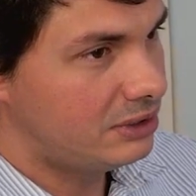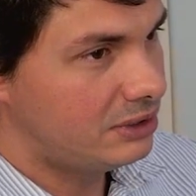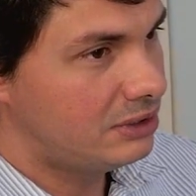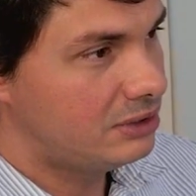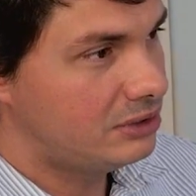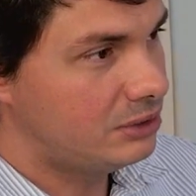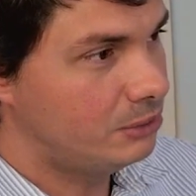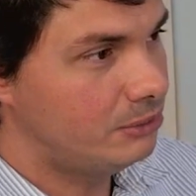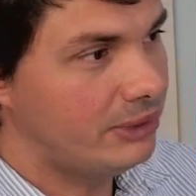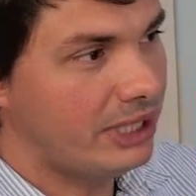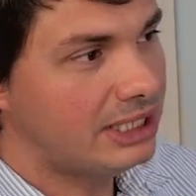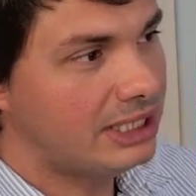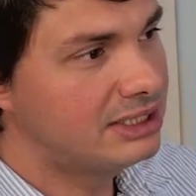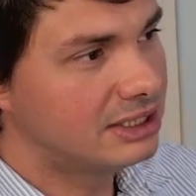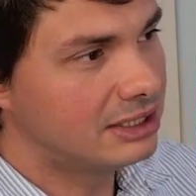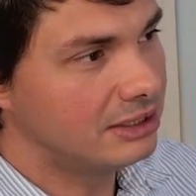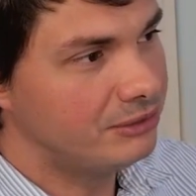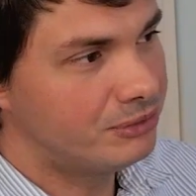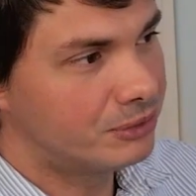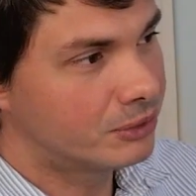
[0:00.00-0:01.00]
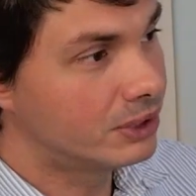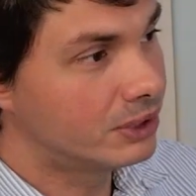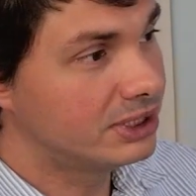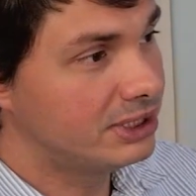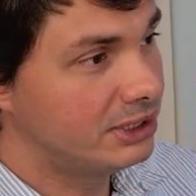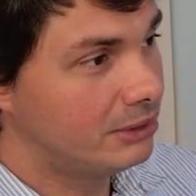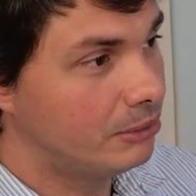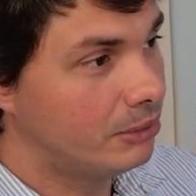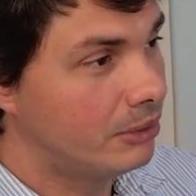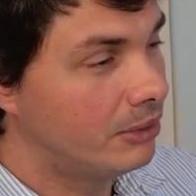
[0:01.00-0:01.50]
So basically, for
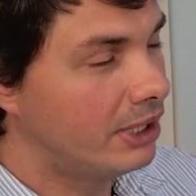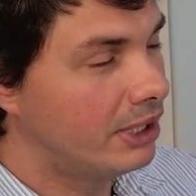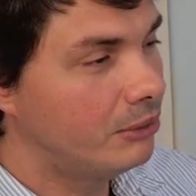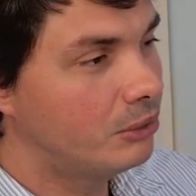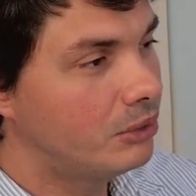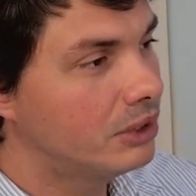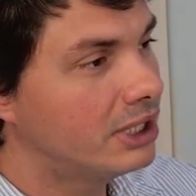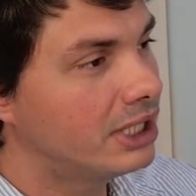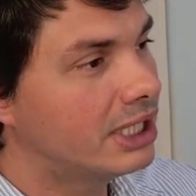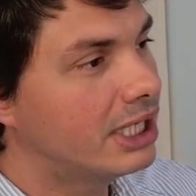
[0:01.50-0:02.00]
example, I want to